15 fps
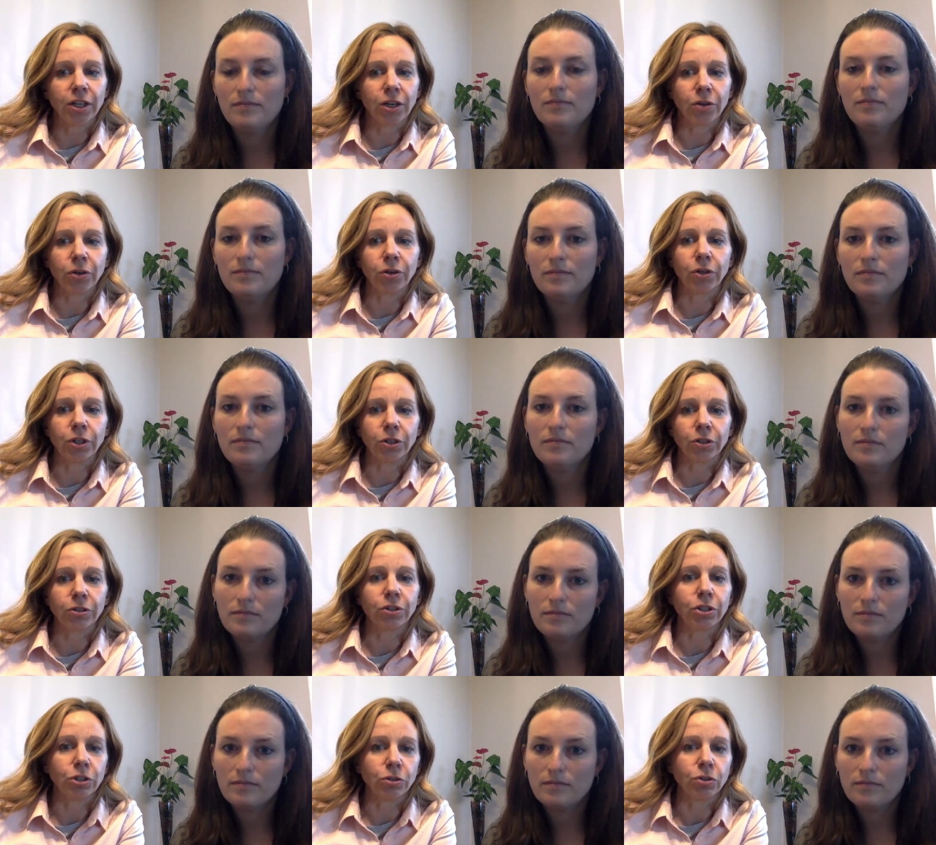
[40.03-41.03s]
Speaker 1: you know, who
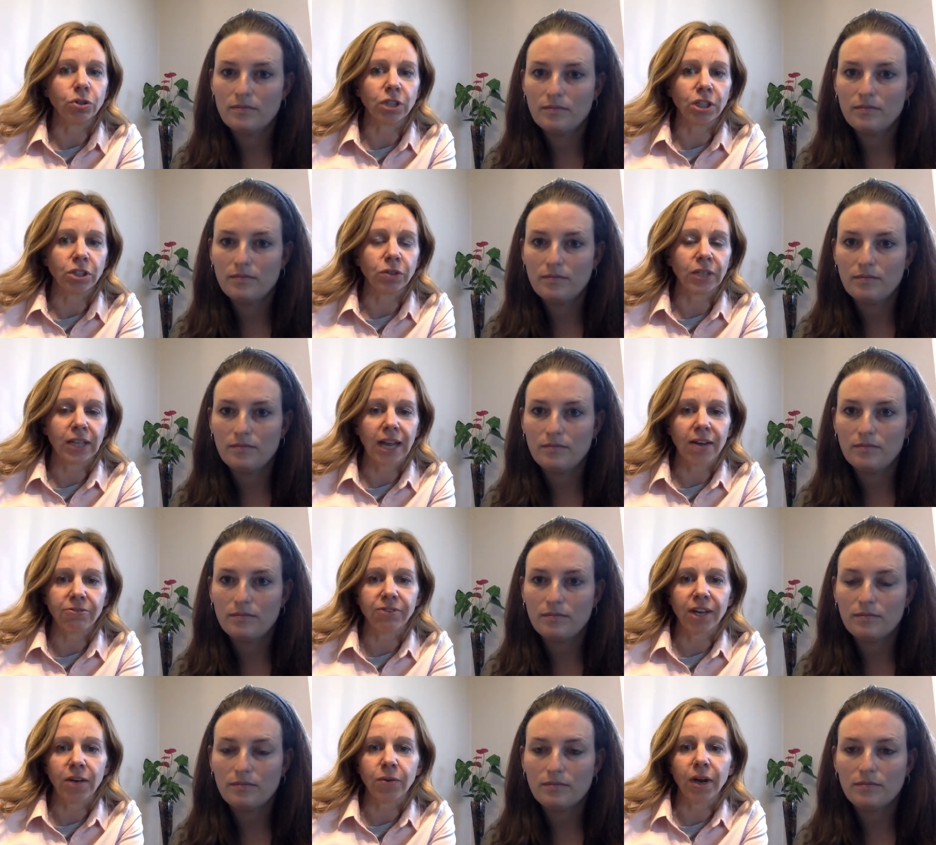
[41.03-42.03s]
you're usually doing an
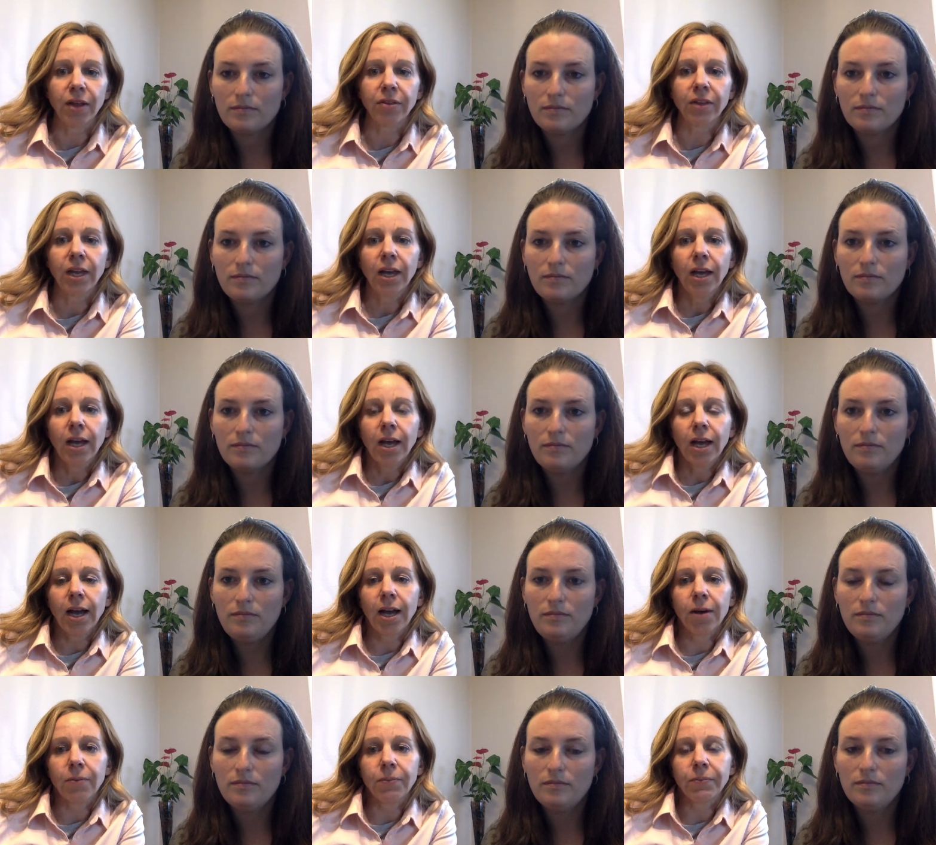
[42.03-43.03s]
F A with.
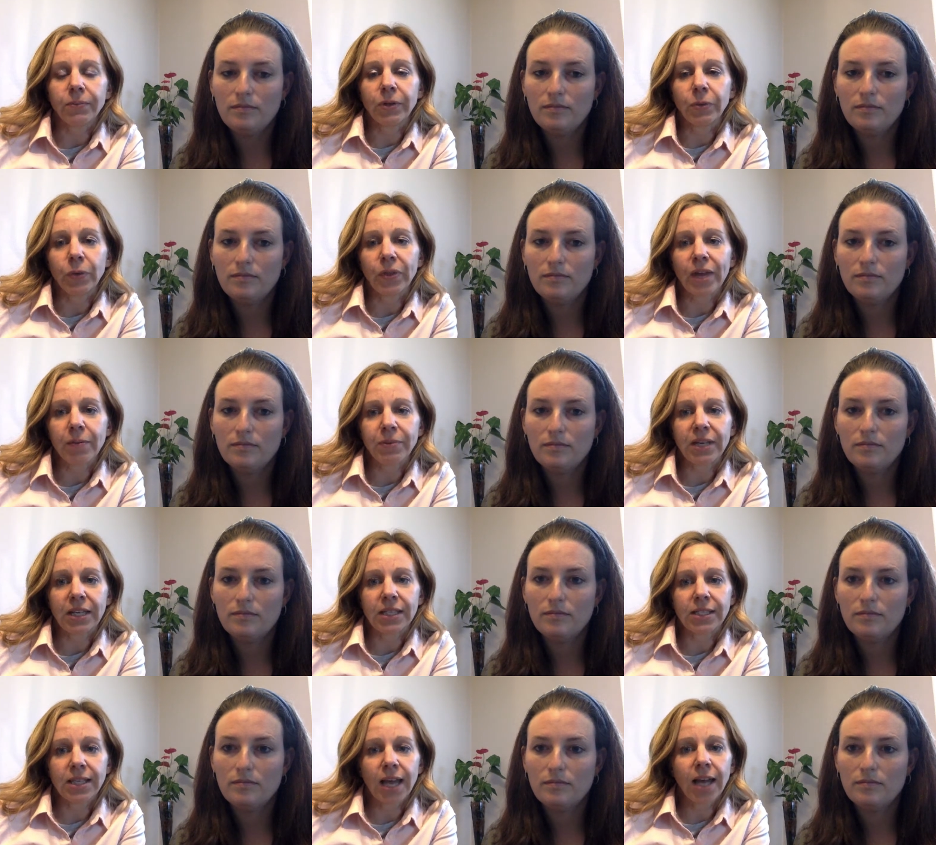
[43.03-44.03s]
Um, with that
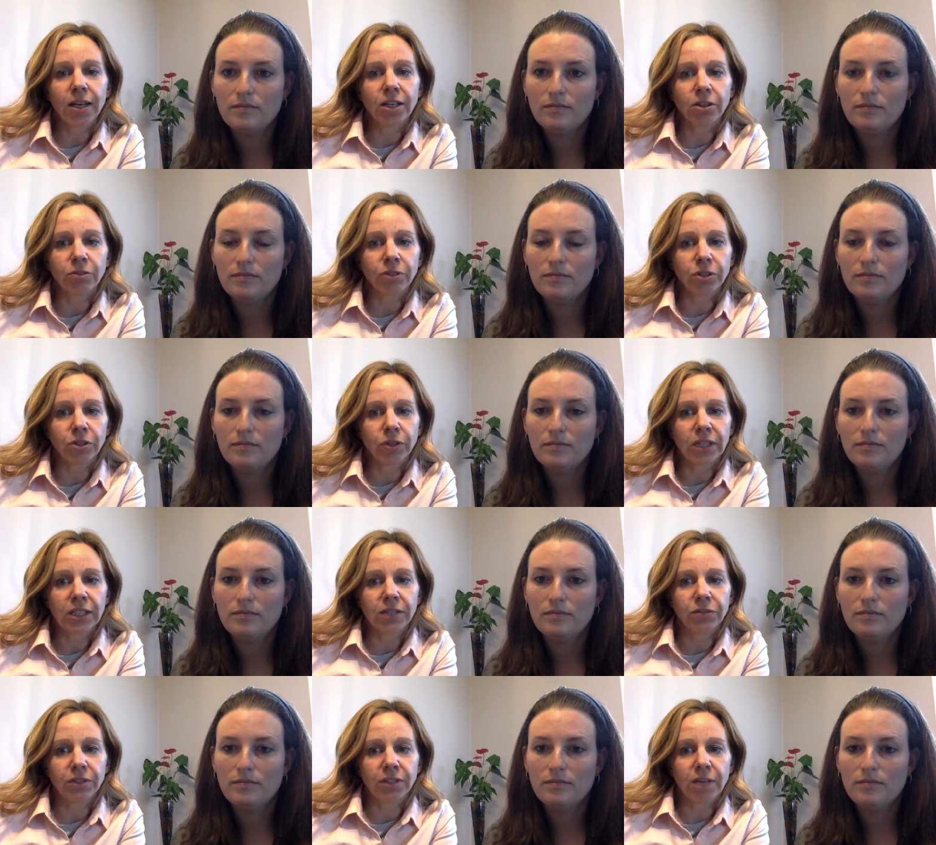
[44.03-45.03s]
being said, you know, if you're doing
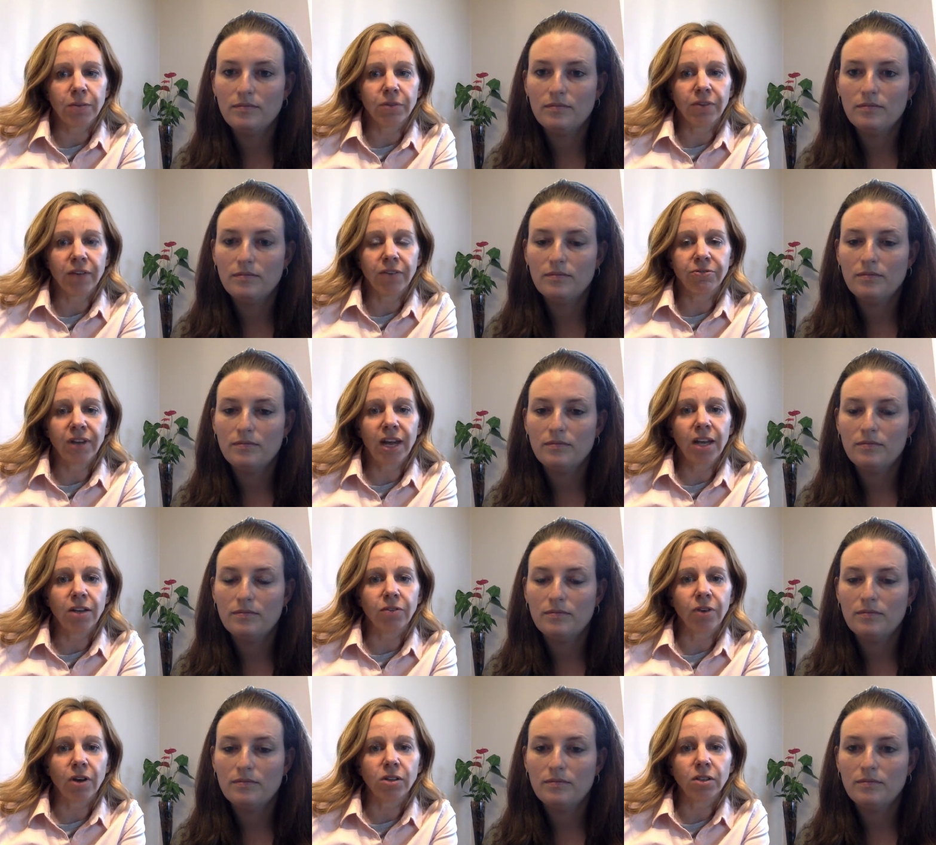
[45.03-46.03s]
a different type of F A,
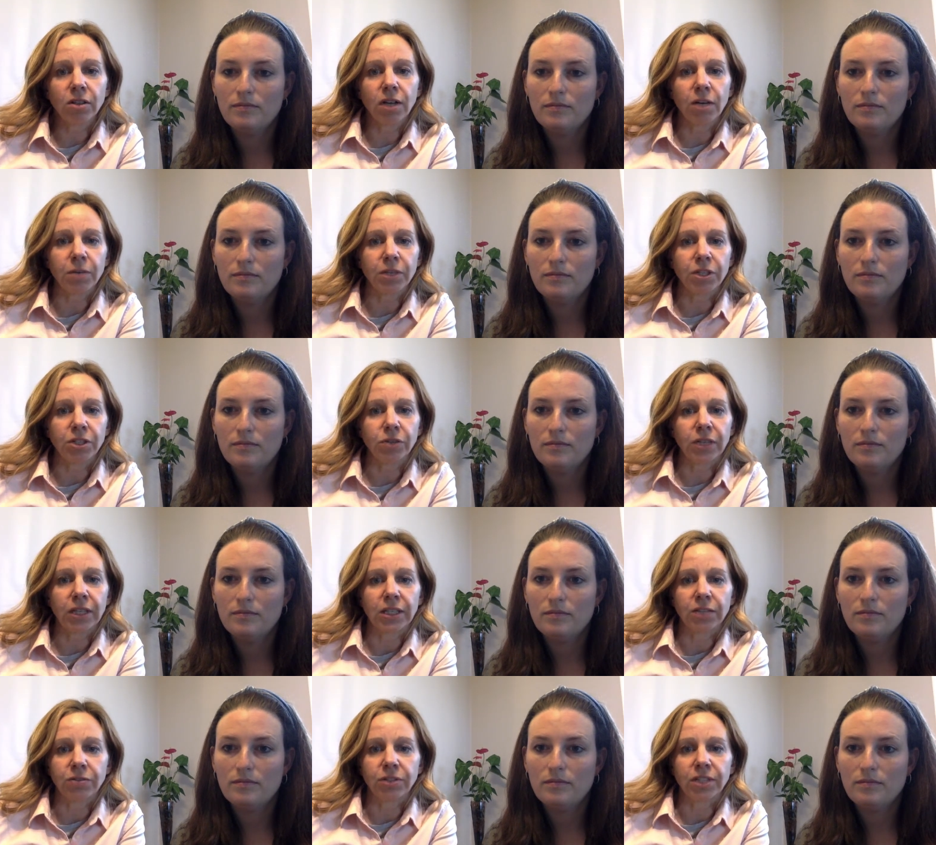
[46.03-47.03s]
you've also got to be
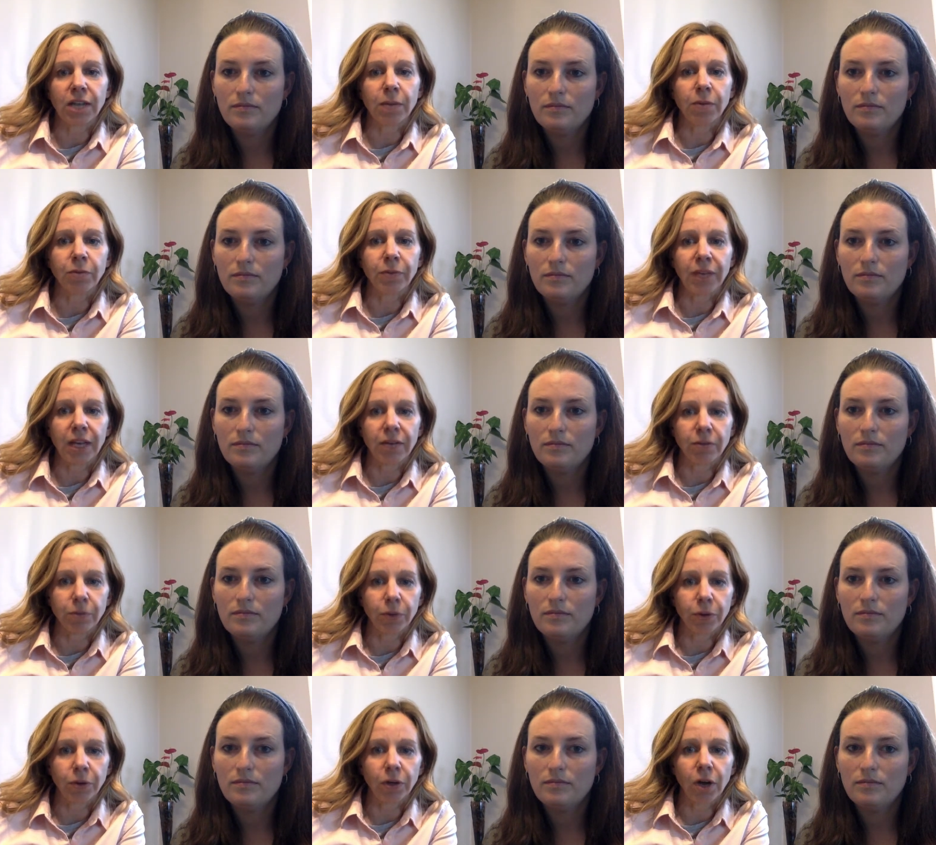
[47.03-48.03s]
doing a different type of
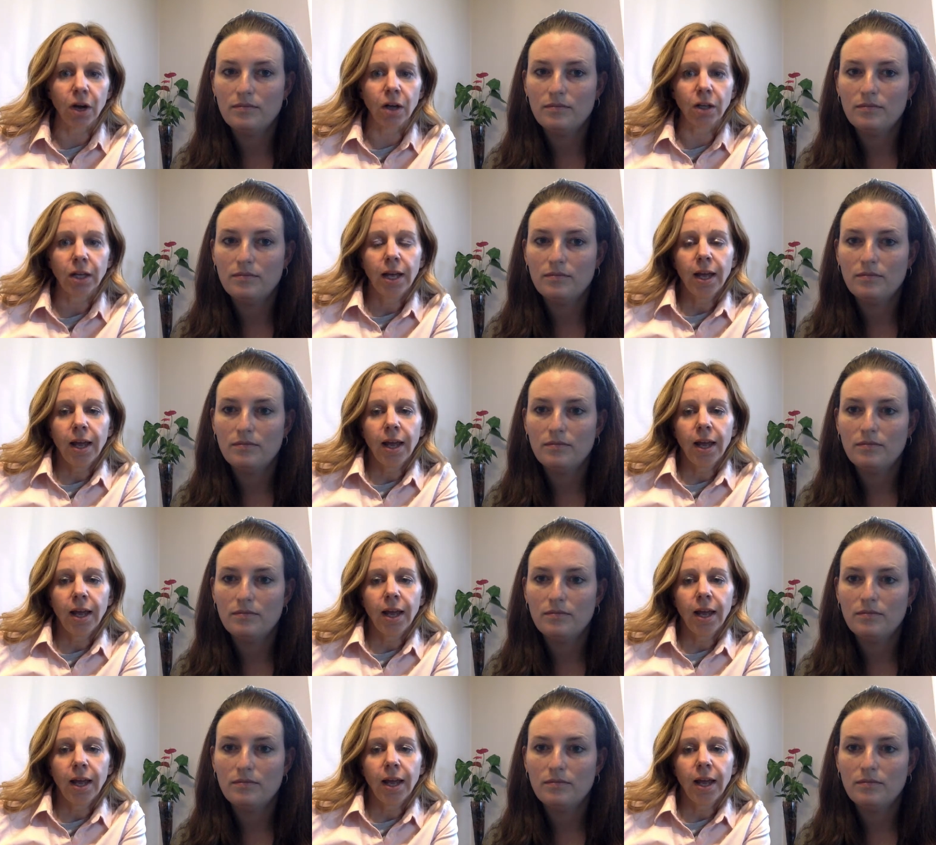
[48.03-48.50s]
behavior protocol.